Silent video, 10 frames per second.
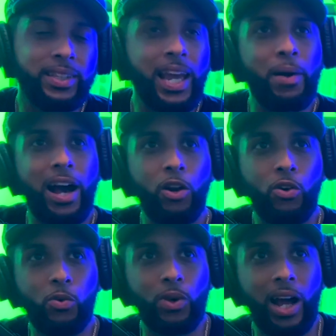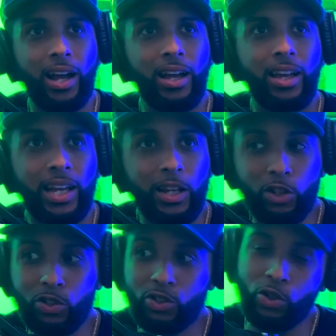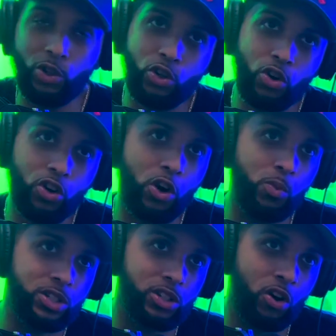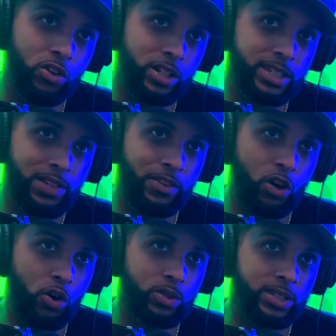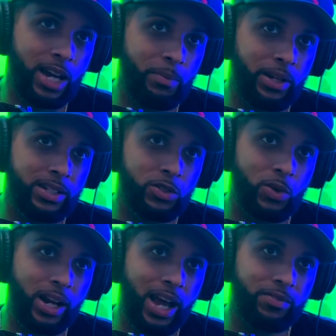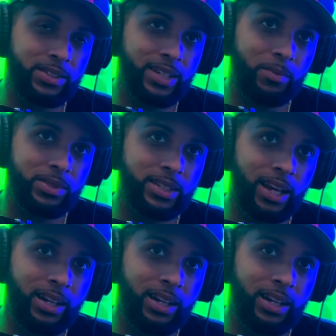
damn, how long so the QR code was on the TV the whole time because you gotta have time to scan